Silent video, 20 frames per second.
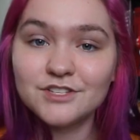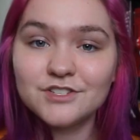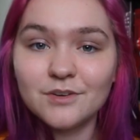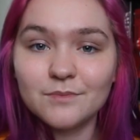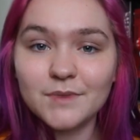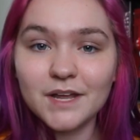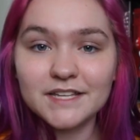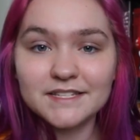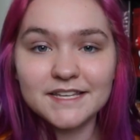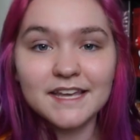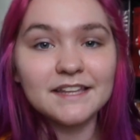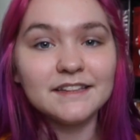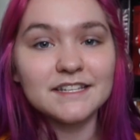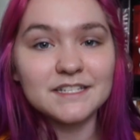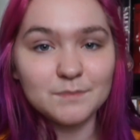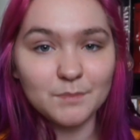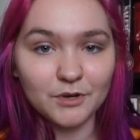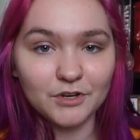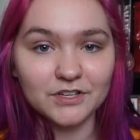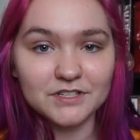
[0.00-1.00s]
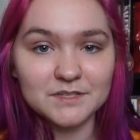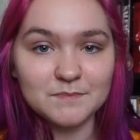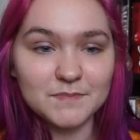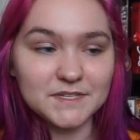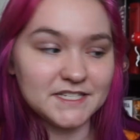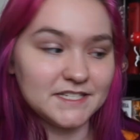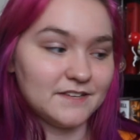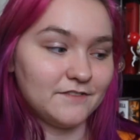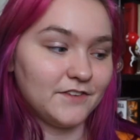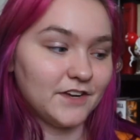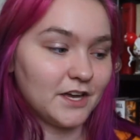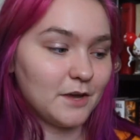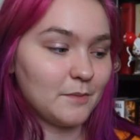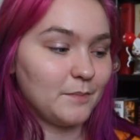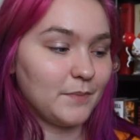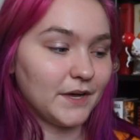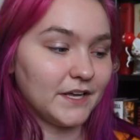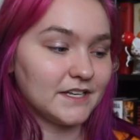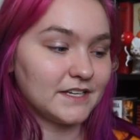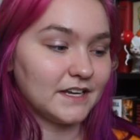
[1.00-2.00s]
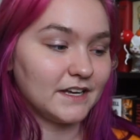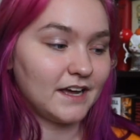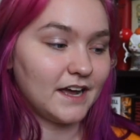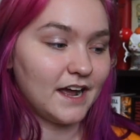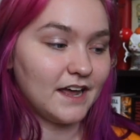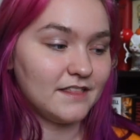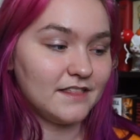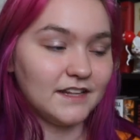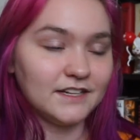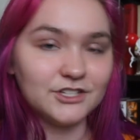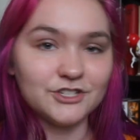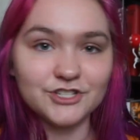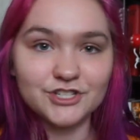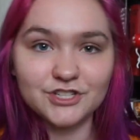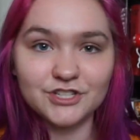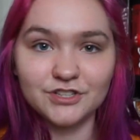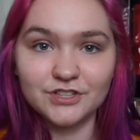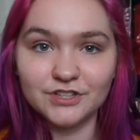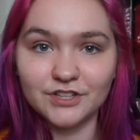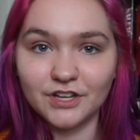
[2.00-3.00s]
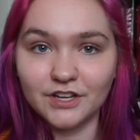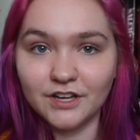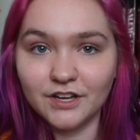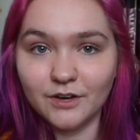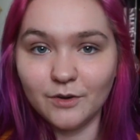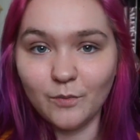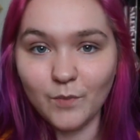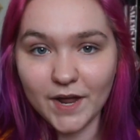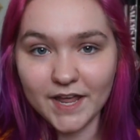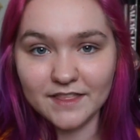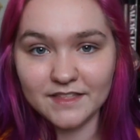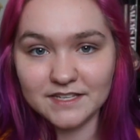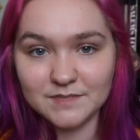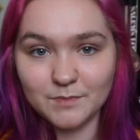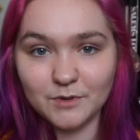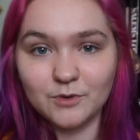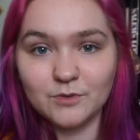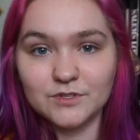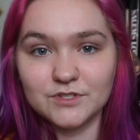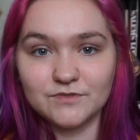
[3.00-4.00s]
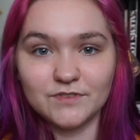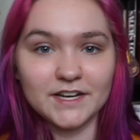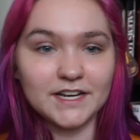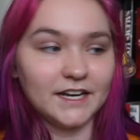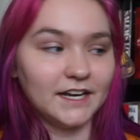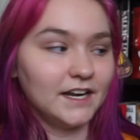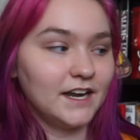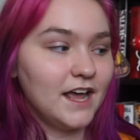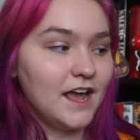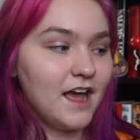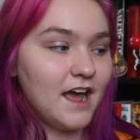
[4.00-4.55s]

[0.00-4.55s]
So I'm not saying this book in specific, but I think just the way this book was written,